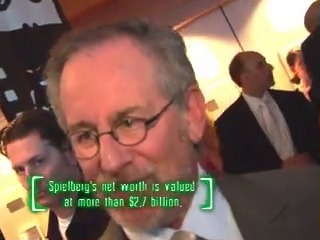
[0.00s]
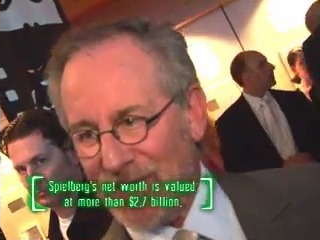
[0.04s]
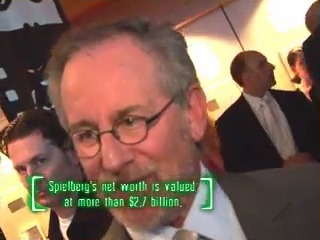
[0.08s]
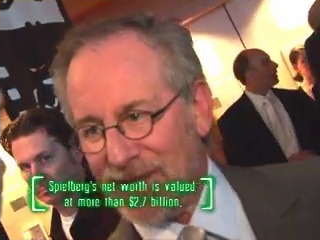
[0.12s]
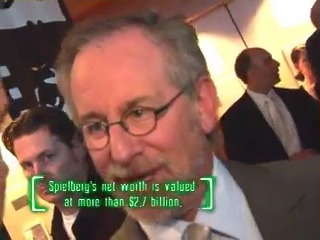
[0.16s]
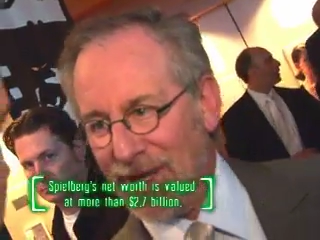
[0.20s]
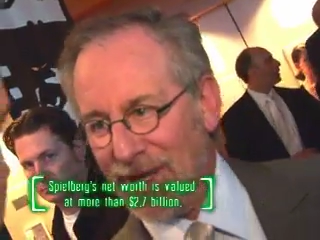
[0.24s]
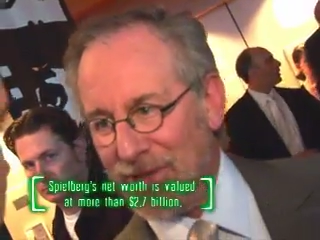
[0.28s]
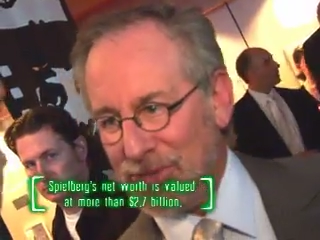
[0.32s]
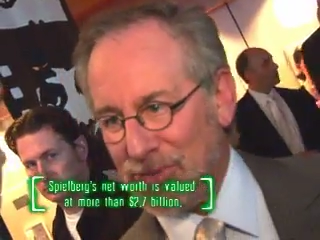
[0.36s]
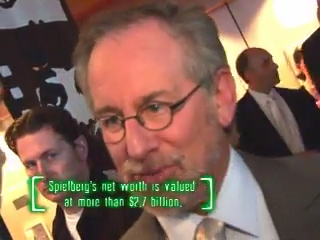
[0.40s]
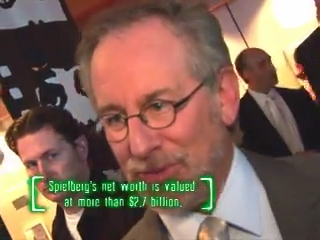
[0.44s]
of the
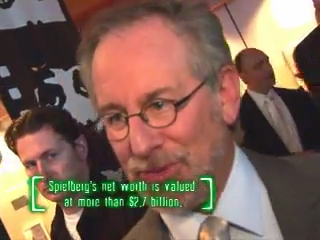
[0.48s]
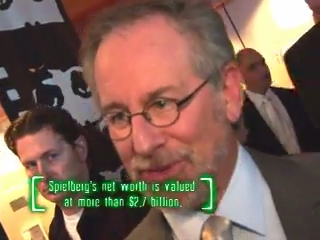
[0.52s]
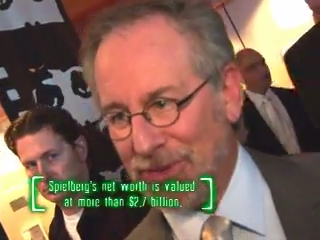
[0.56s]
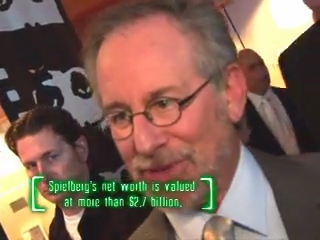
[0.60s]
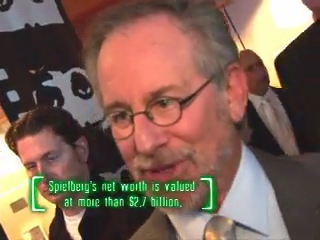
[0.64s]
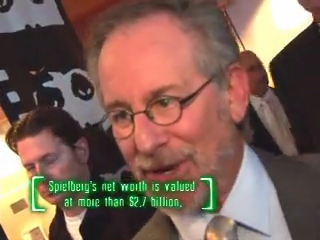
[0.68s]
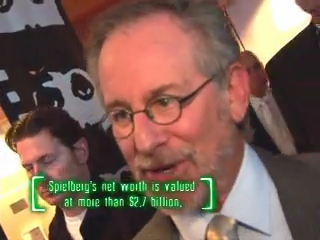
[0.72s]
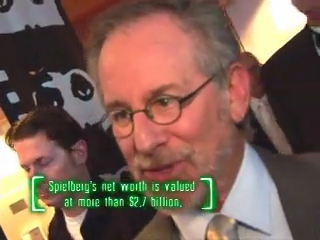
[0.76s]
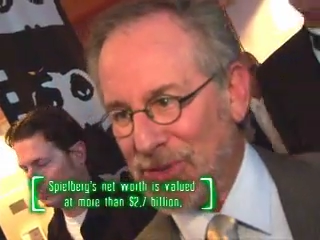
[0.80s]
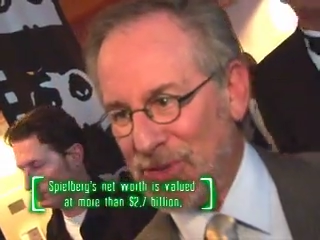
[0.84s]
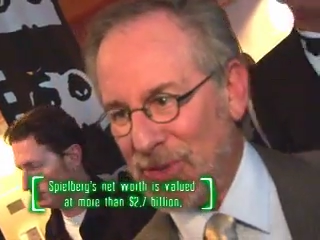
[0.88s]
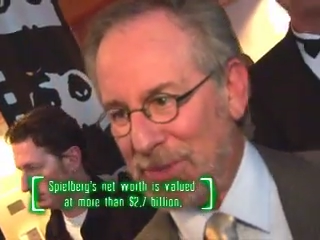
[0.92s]
country,
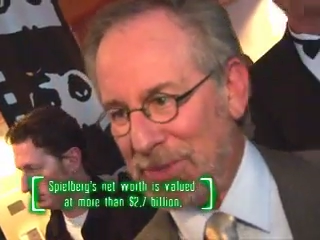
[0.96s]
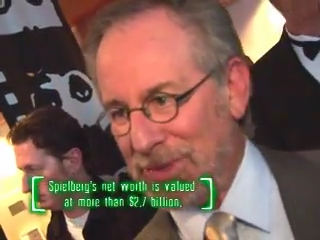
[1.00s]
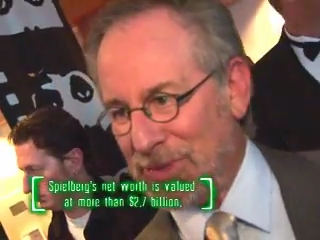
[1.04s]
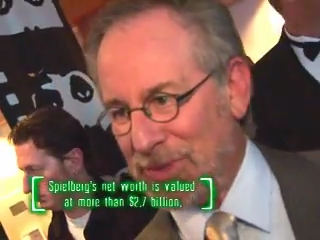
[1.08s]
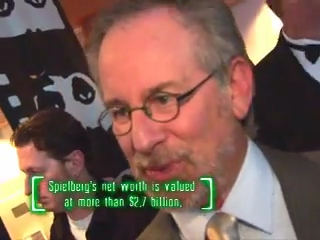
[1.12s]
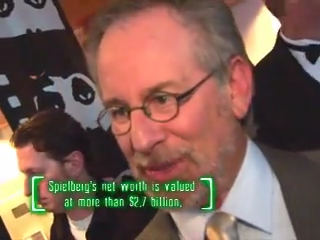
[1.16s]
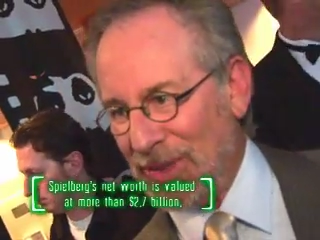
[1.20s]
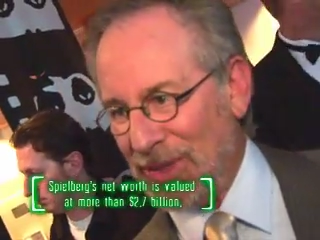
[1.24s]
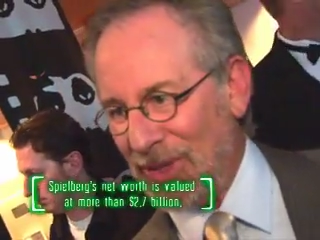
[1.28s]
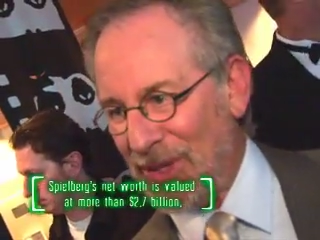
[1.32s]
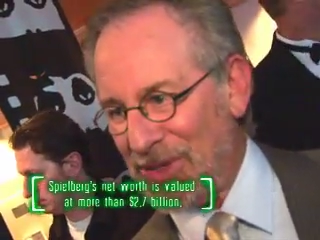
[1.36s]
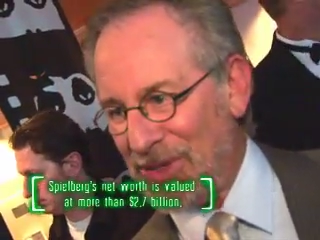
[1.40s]
country
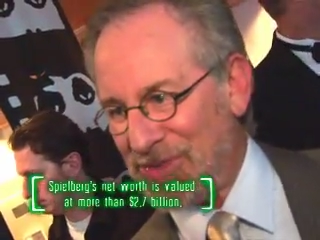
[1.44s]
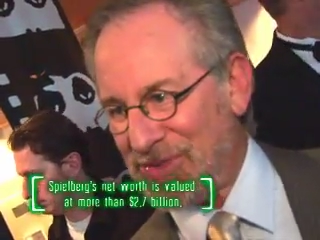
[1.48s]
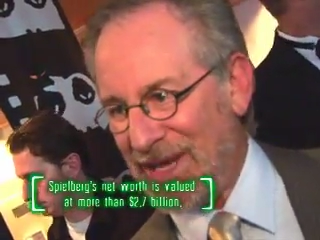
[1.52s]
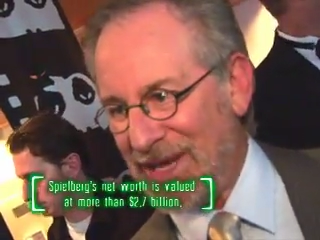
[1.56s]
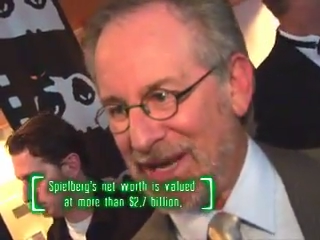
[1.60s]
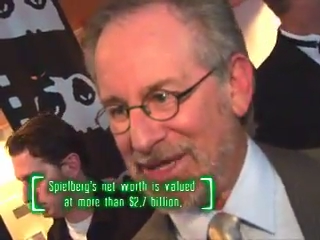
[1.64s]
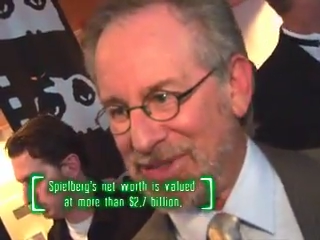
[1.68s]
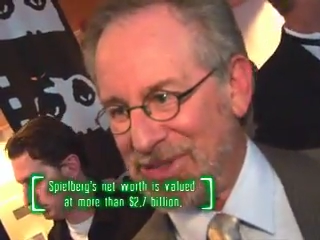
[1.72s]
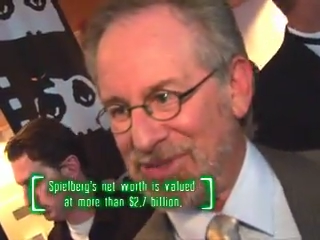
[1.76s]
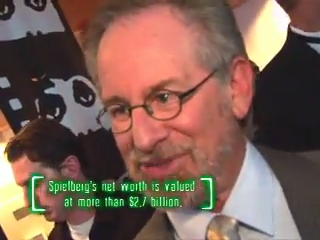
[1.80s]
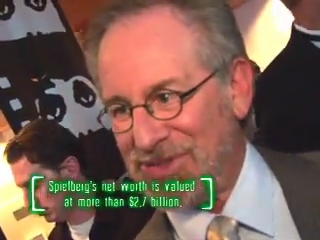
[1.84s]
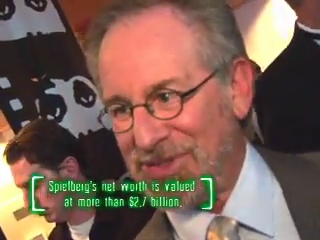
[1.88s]
between Los
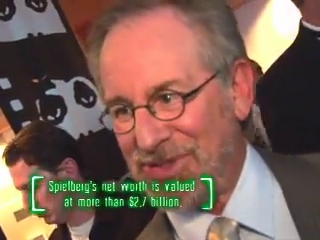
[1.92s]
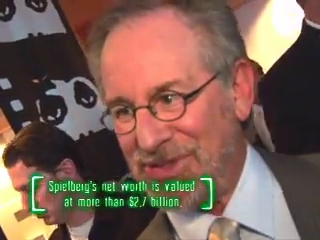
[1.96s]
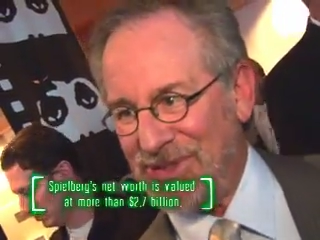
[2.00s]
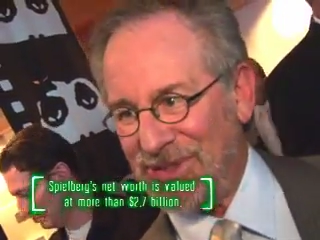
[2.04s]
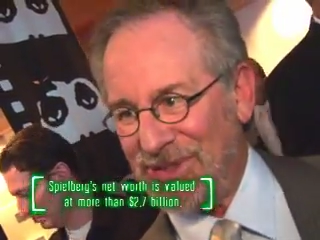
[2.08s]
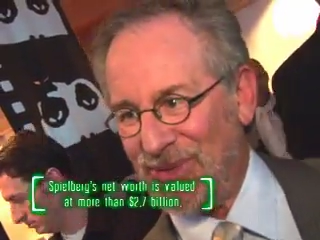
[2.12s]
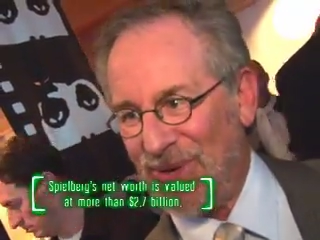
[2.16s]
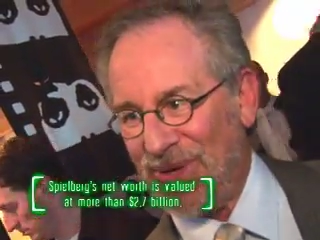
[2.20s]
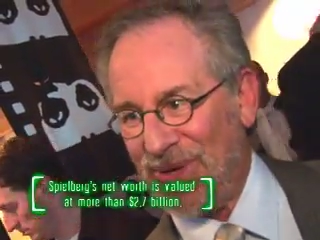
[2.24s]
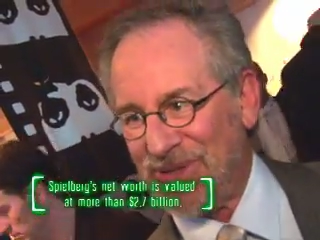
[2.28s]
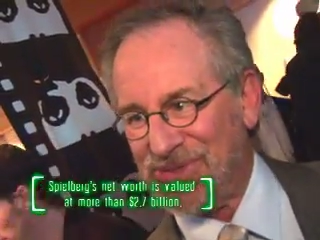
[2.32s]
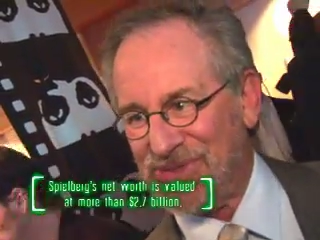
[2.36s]
Angeles and New
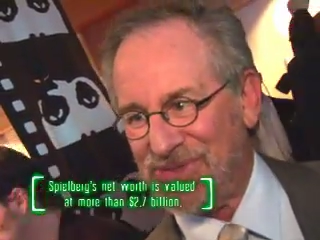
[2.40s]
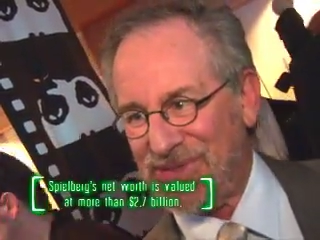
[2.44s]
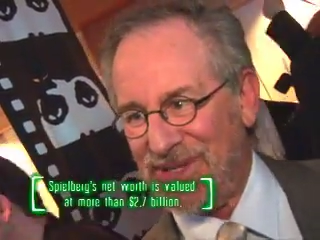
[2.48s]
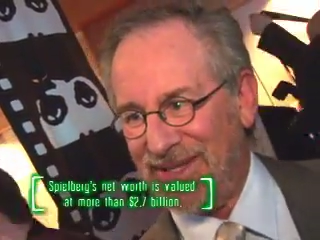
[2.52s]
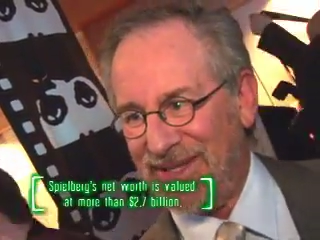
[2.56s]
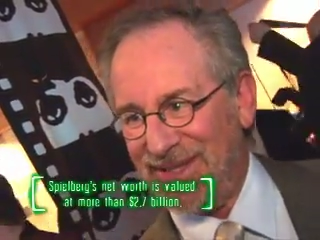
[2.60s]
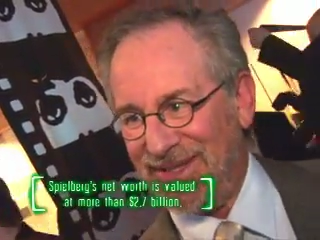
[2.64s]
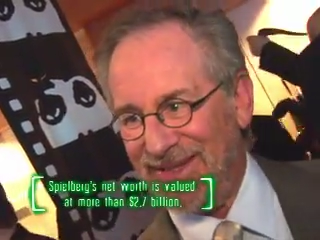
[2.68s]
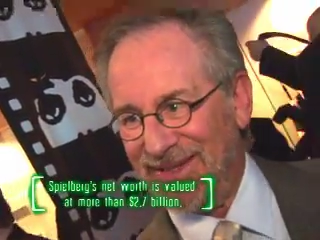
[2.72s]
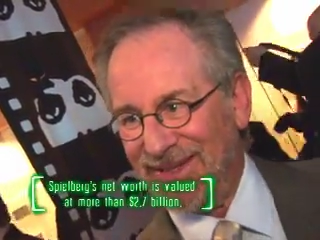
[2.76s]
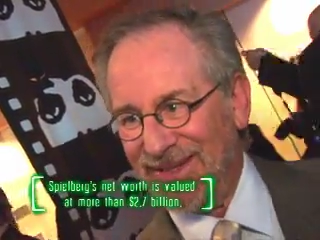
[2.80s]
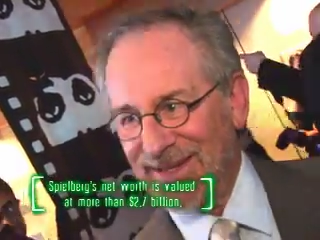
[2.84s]
York
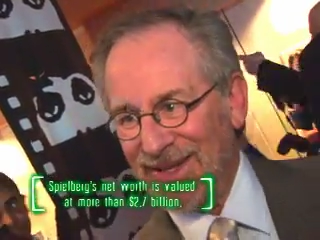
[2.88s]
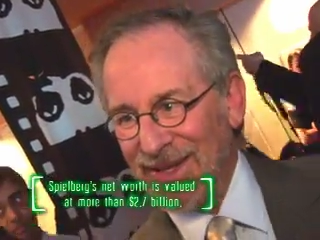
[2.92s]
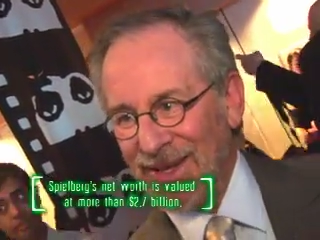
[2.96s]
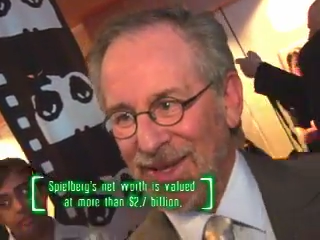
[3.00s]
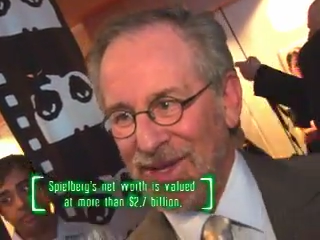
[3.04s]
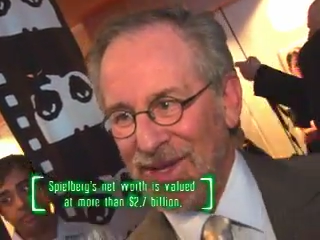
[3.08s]
City.